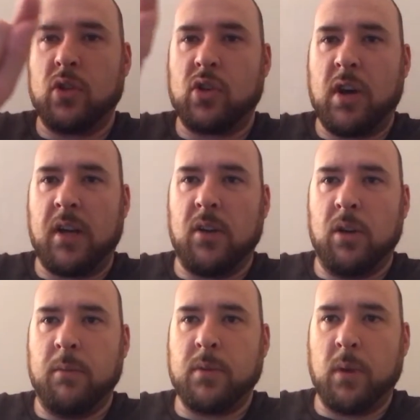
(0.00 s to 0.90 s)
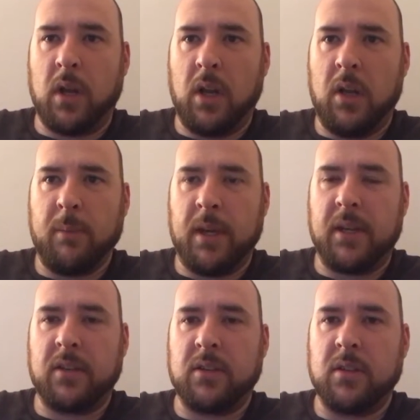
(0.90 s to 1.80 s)
track up to a
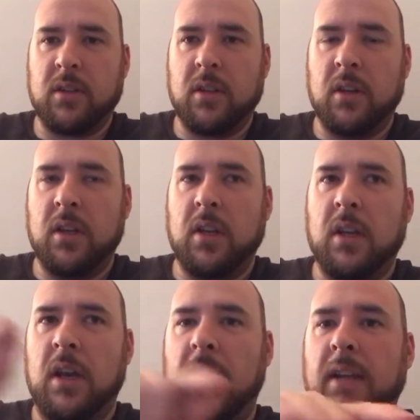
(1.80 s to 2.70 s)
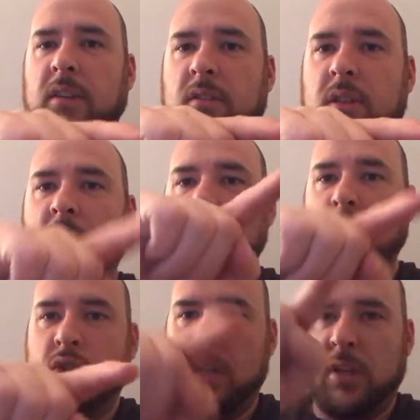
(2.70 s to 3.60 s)
climax, and it
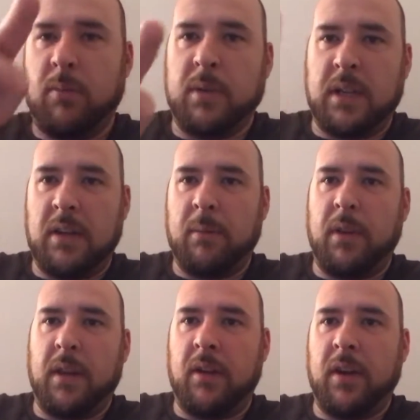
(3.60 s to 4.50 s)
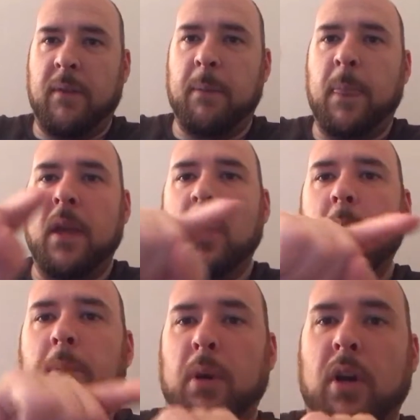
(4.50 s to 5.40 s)
will zig up and down around that, right?
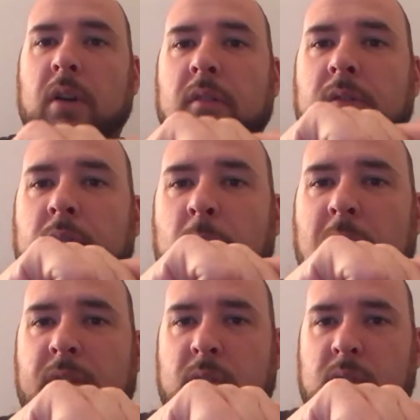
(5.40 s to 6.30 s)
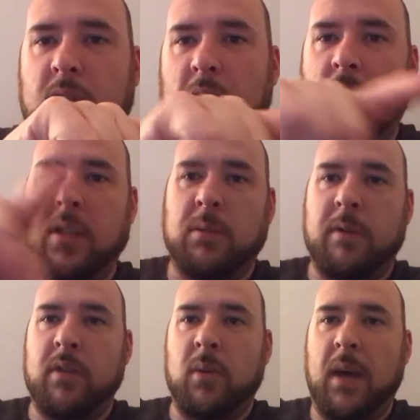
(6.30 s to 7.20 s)
But from wherever you start to
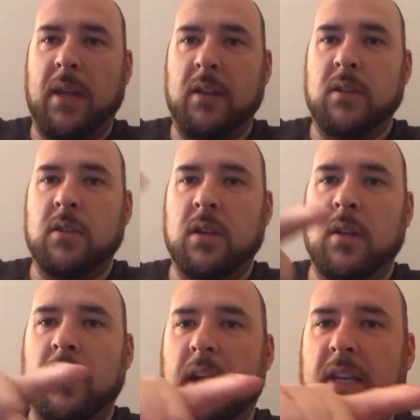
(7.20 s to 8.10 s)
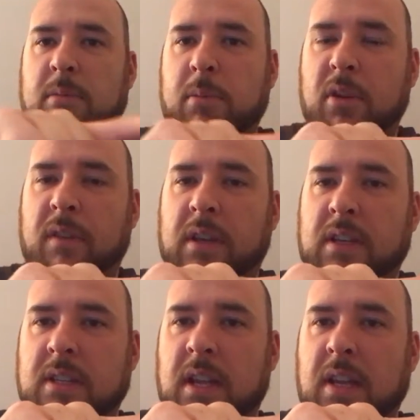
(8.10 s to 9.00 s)
wherever you end, there has to be perfect
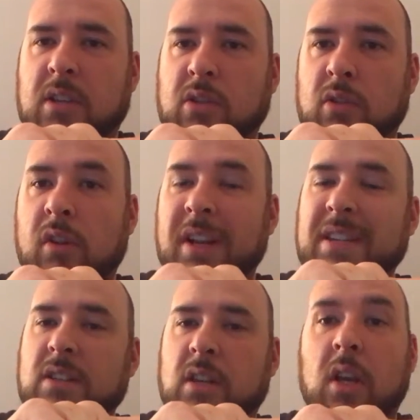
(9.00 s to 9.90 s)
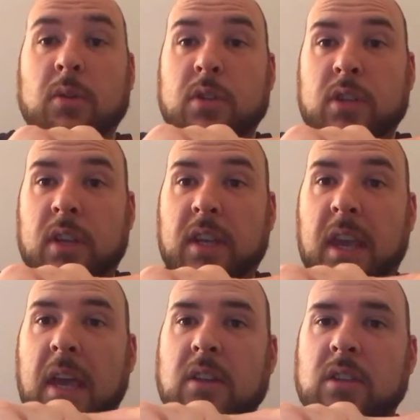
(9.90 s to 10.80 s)
escalation, or at least as close as you can
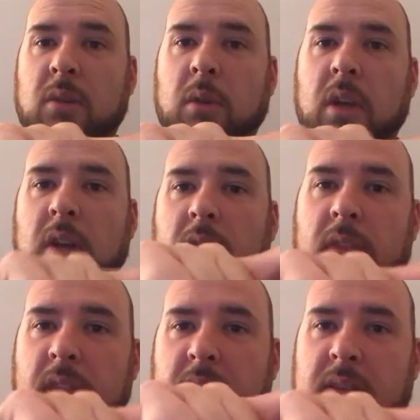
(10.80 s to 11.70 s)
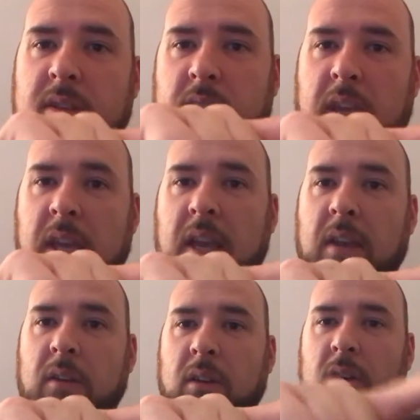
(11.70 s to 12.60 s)
get. So this
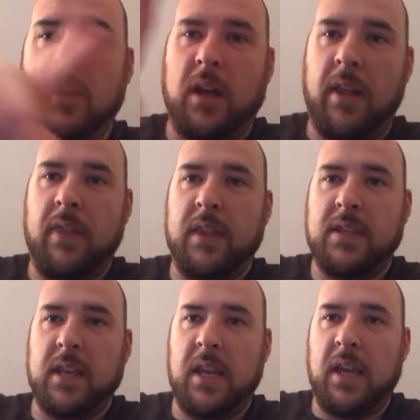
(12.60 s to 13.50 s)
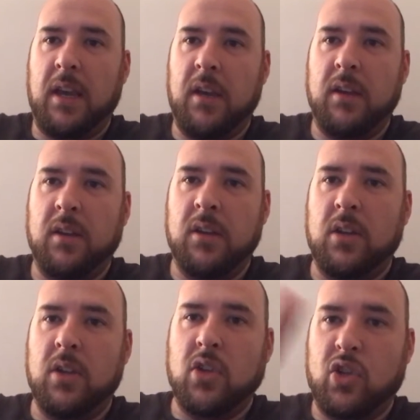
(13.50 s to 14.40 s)
here and this here
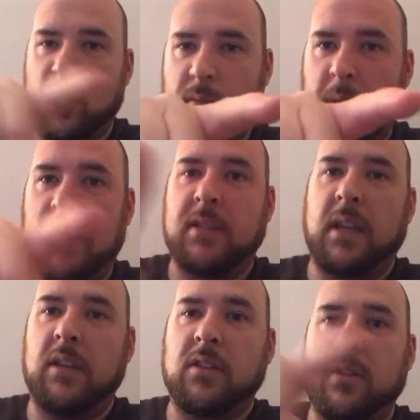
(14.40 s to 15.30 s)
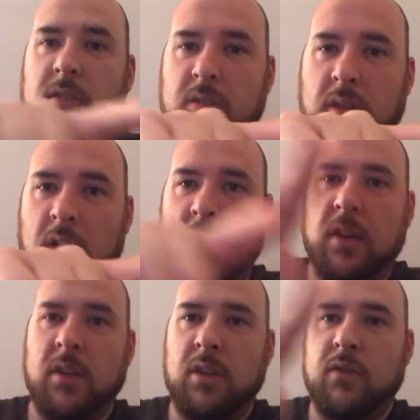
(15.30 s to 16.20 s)
should make sense,
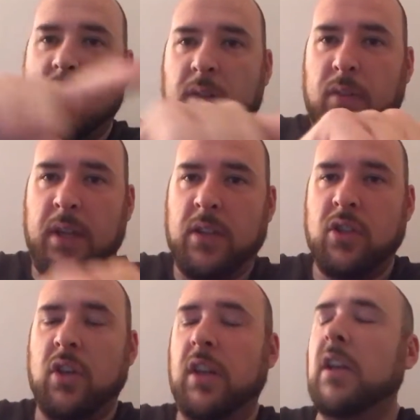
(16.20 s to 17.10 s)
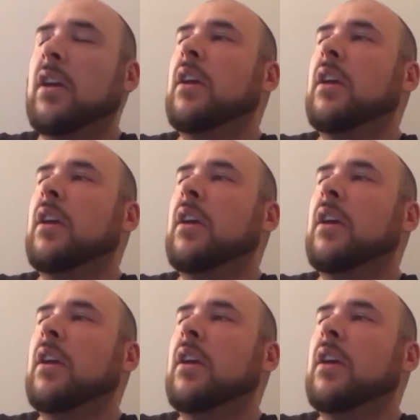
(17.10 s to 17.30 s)
right? That you've travelled that journey.